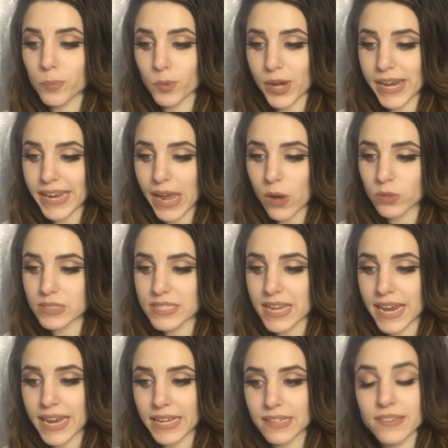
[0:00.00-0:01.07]
breakouts,
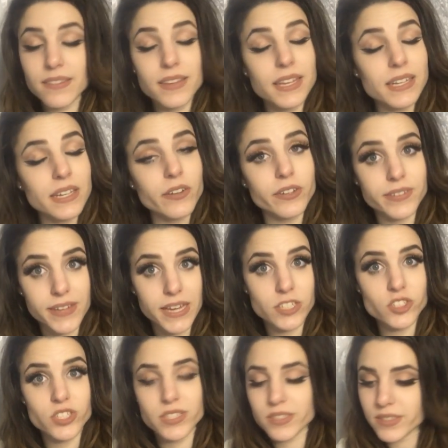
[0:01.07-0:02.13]
and skin
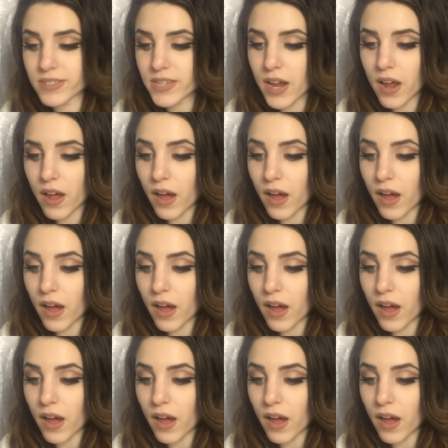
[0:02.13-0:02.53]
irritations.